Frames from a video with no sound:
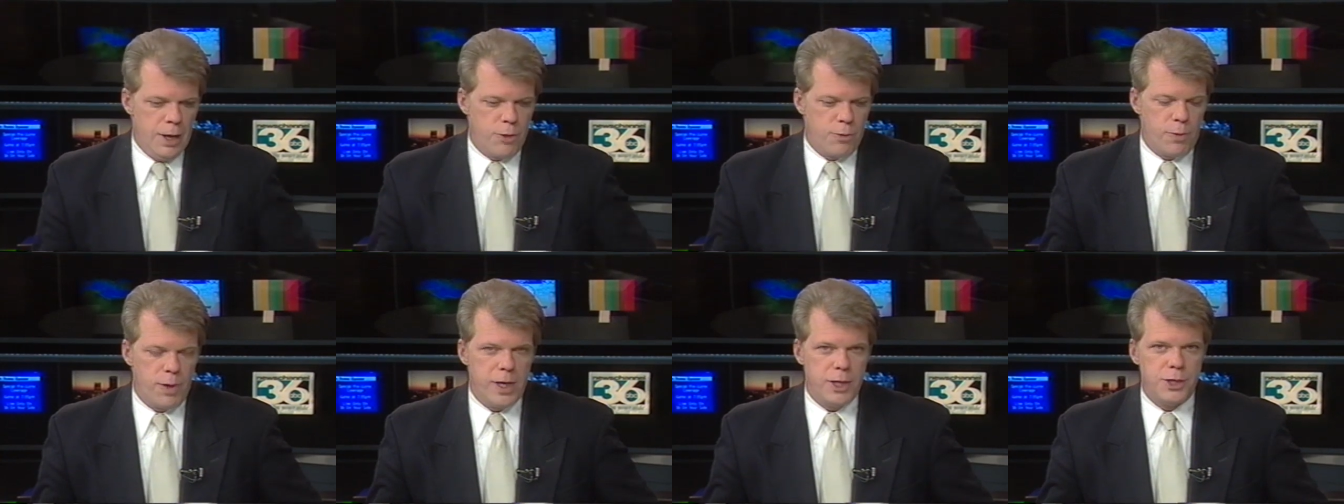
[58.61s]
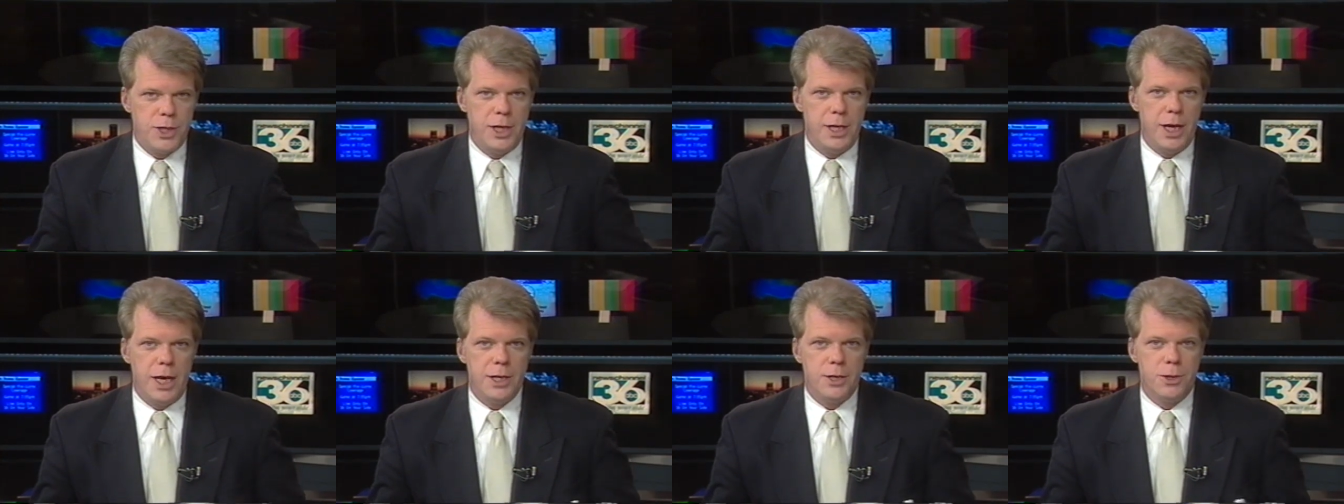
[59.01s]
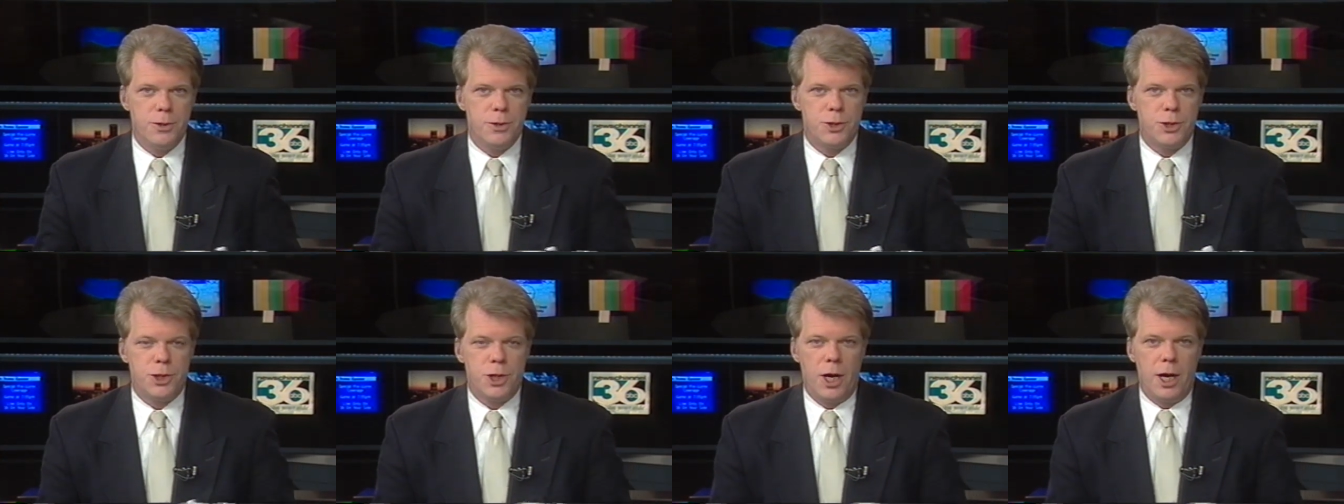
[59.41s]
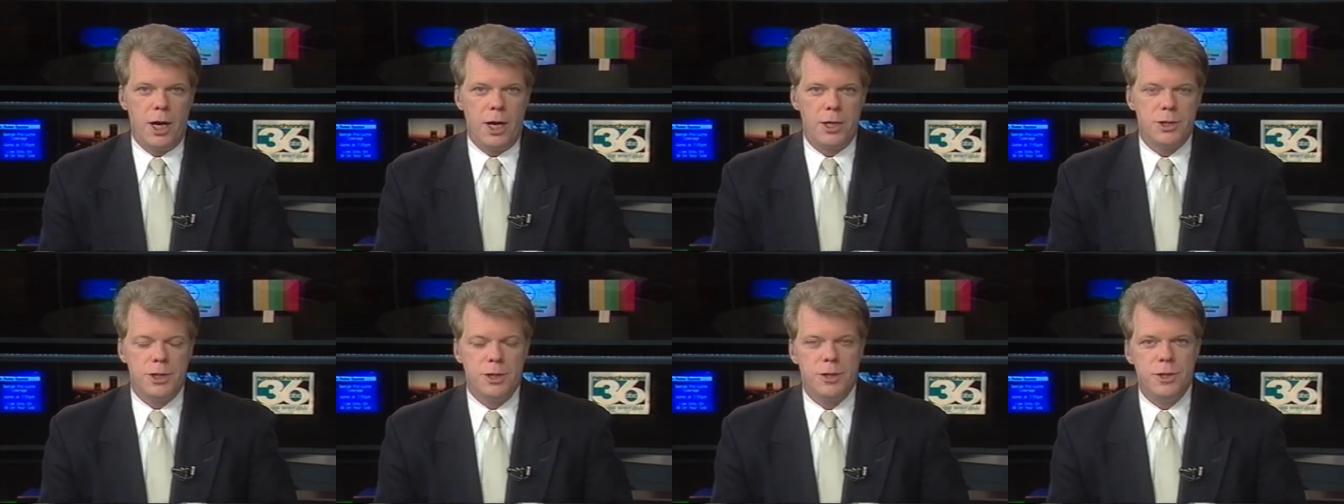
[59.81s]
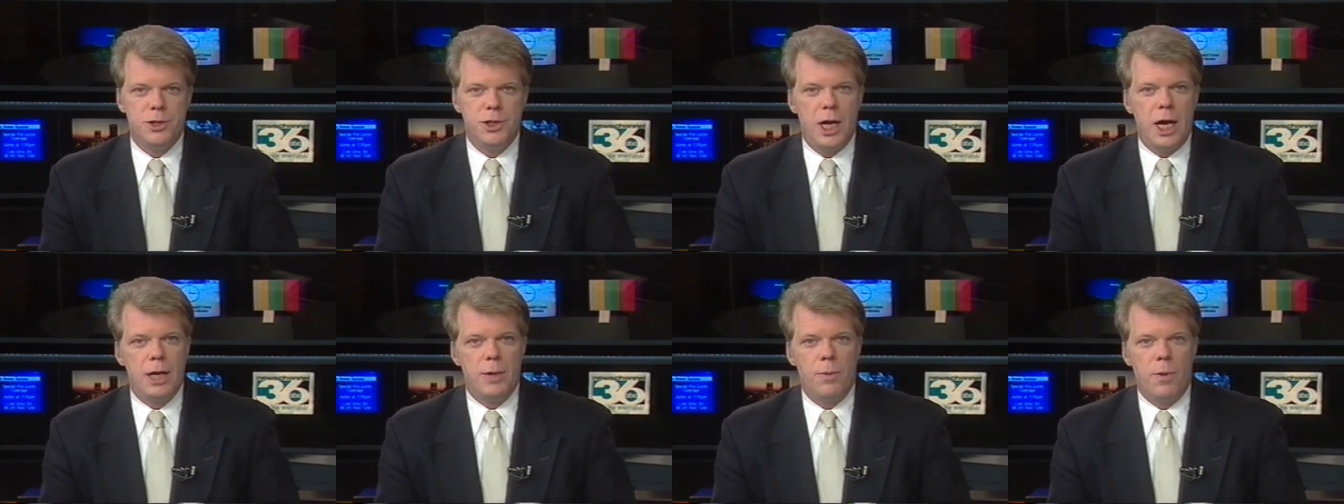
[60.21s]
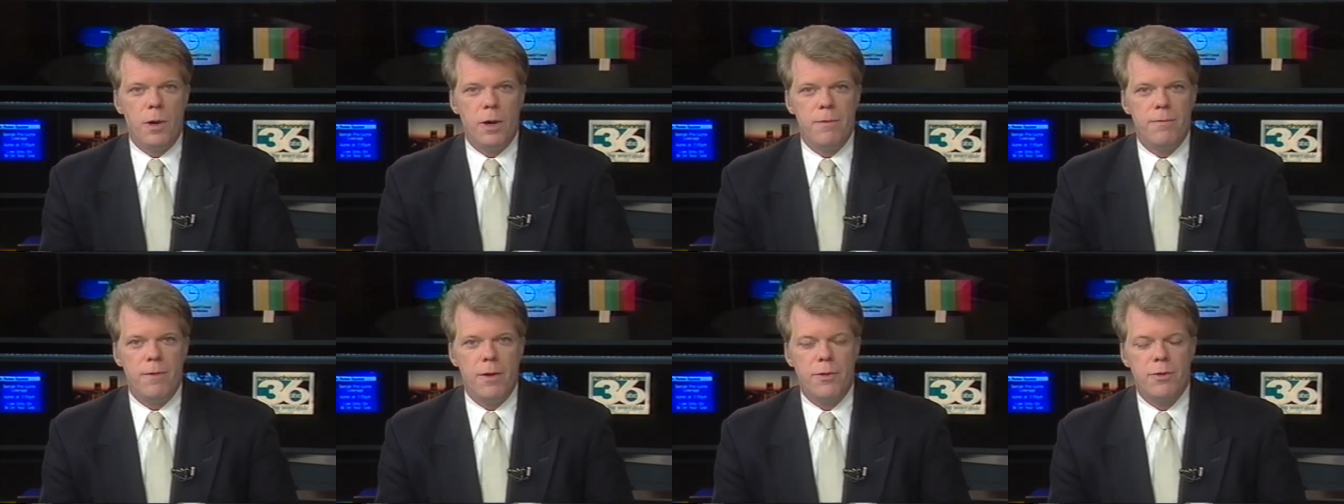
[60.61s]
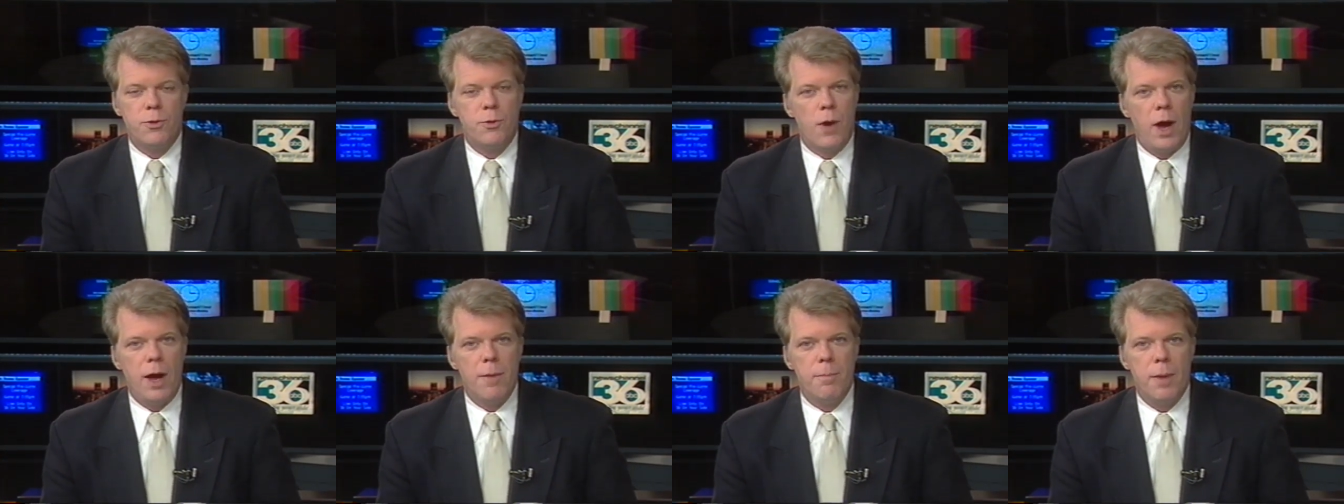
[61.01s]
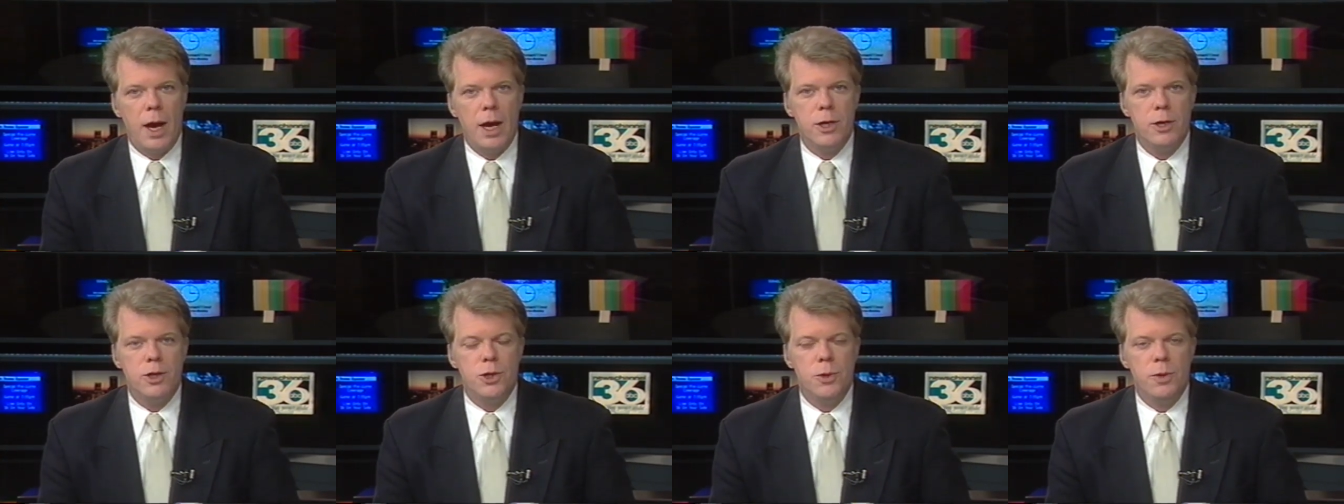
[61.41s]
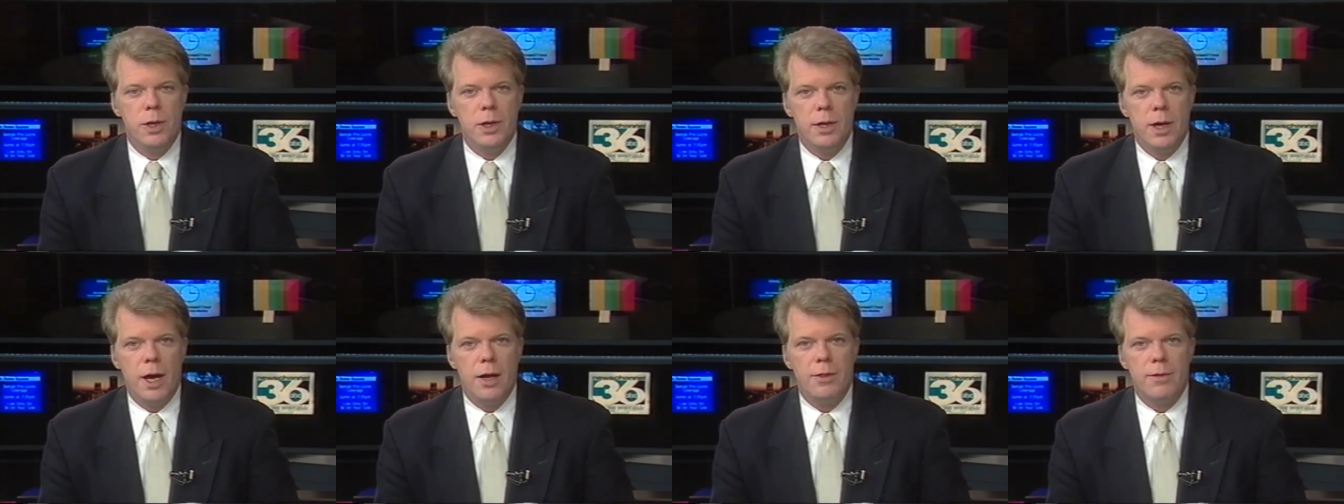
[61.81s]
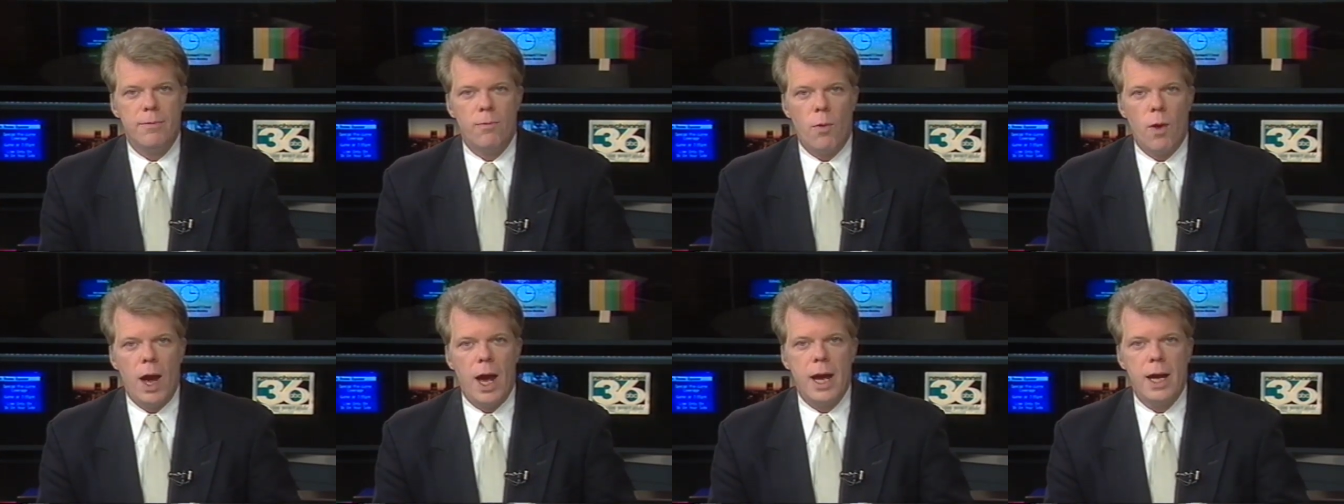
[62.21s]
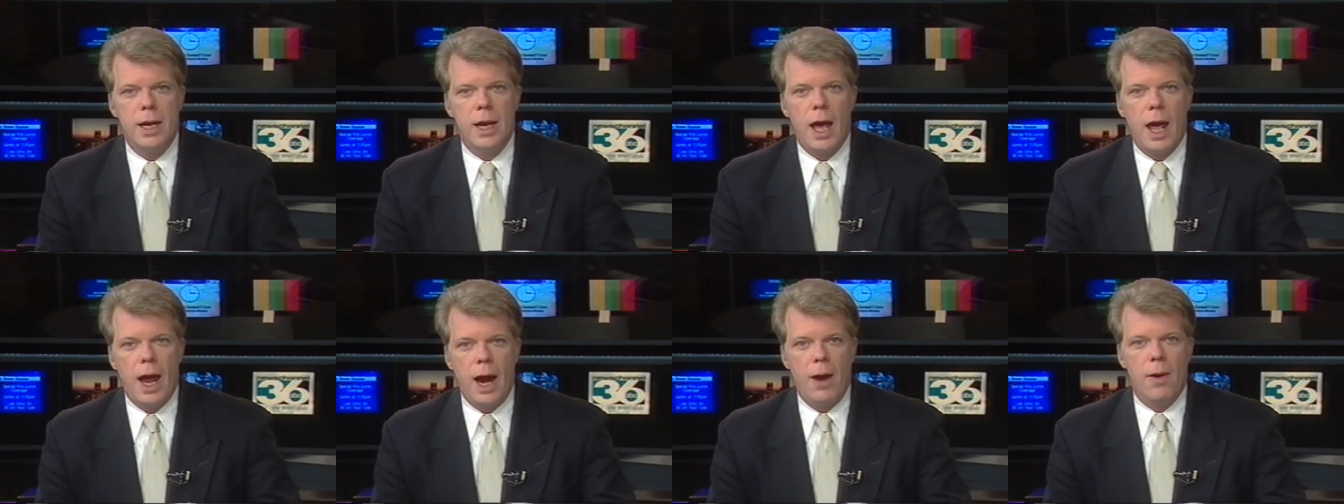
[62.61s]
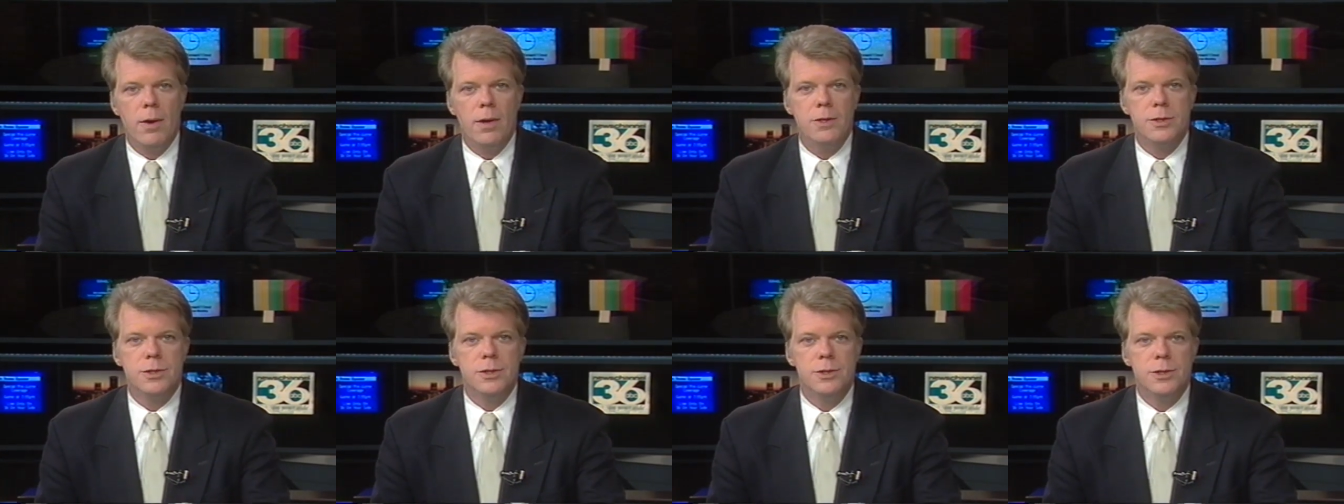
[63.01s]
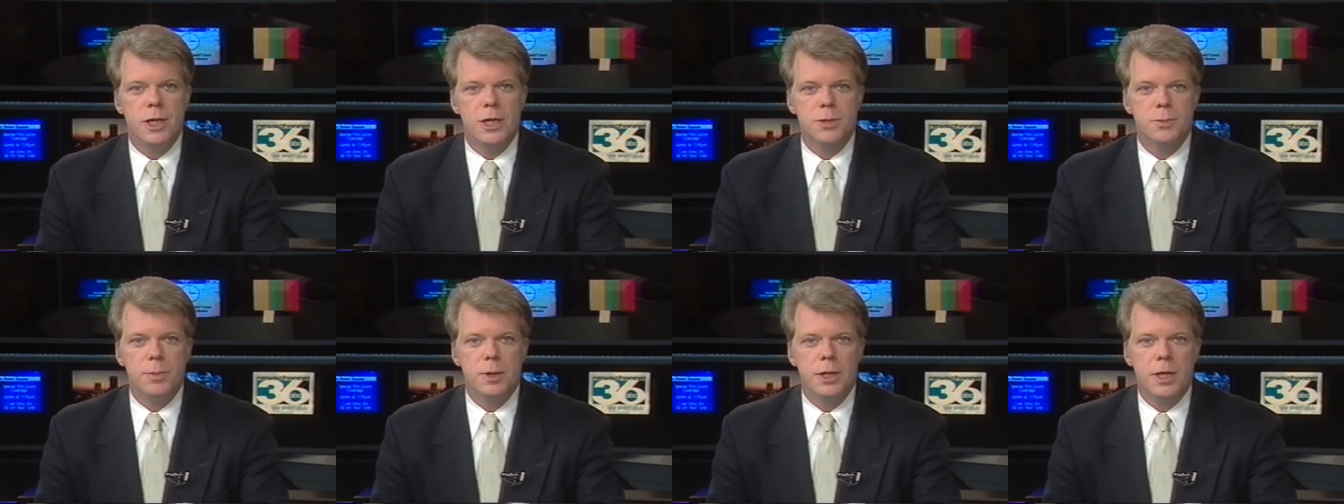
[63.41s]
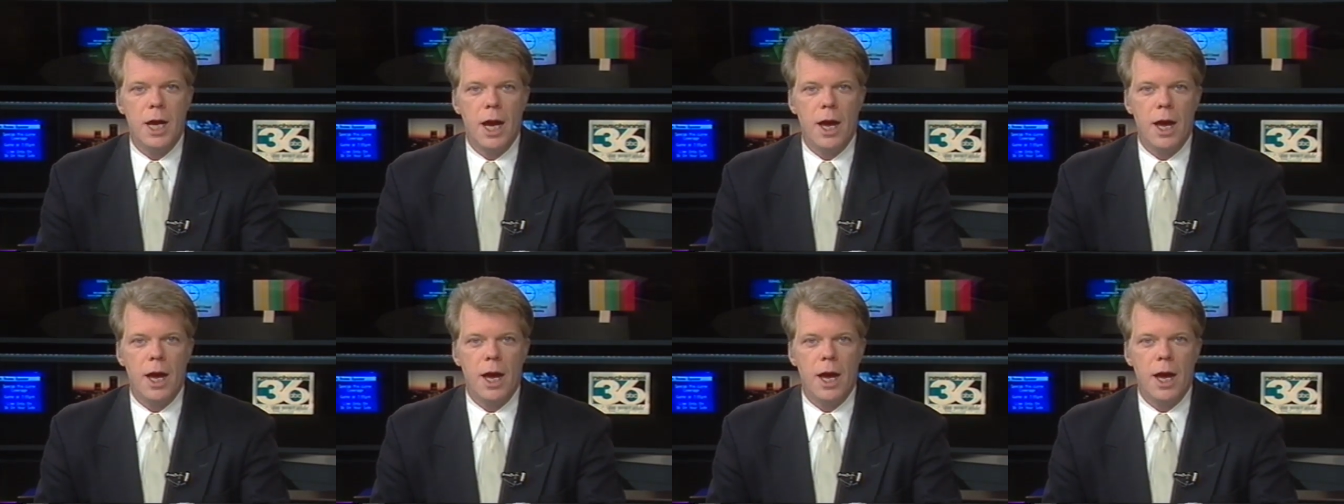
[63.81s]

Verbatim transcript: Three teenagers charged in the January 5th drive-by shooting death of Ryan Harris in Jessamine